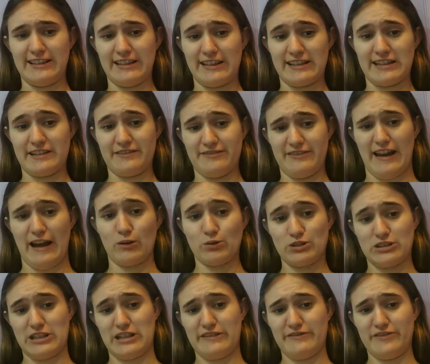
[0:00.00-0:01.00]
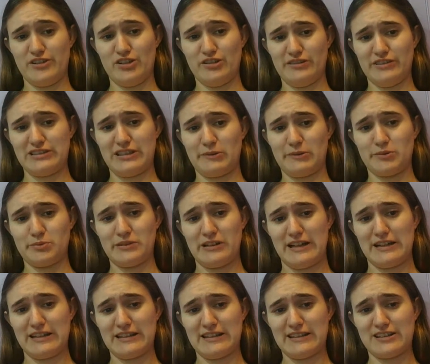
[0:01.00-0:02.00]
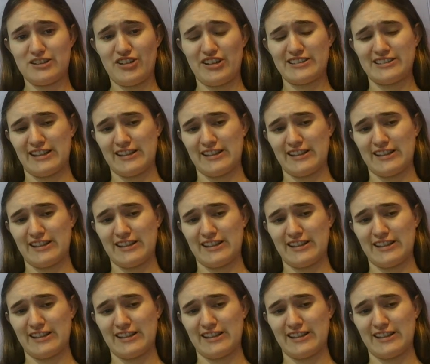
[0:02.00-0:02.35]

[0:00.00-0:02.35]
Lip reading: like, if outside of universe they would apply to, like, the dragons.